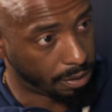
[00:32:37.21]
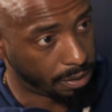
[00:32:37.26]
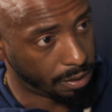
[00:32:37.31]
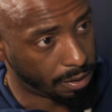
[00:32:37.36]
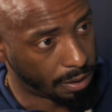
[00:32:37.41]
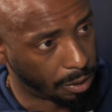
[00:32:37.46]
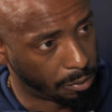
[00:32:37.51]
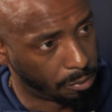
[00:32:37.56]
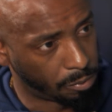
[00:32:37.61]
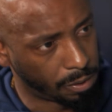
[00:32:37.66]

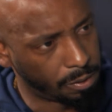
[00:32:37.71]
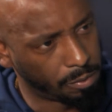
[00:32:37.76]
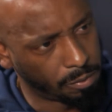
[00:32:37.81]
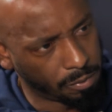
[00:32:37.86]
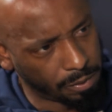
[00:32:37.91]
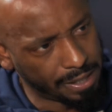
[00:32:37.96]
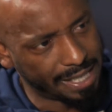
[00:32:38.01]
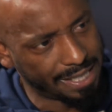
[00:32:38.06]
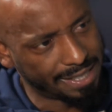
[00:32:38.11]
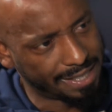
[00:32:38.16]
Like, what
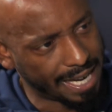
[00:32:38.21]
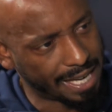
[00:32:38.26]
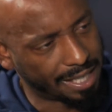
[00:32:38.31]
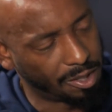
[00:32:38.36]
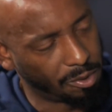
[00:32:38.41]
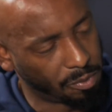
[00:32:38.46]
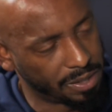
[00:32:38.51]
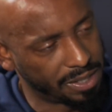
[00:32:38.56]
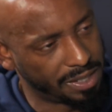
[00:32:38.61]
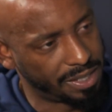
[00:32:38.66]
exactly
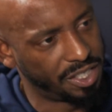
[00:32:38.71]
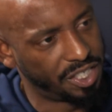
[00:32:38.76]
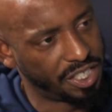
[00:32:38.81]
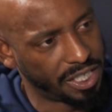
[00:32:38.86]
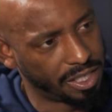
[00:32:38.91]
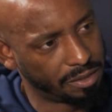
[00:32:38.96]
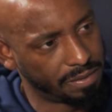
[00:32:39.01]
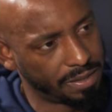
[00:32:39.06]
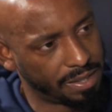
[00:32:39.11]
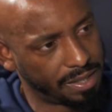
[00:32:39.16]
was the jail
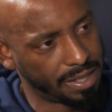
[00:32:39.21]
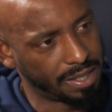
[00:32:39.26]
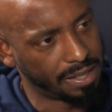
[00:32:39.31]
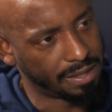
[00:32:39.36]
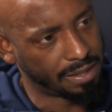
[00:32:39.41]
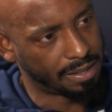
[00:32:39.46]
receipts?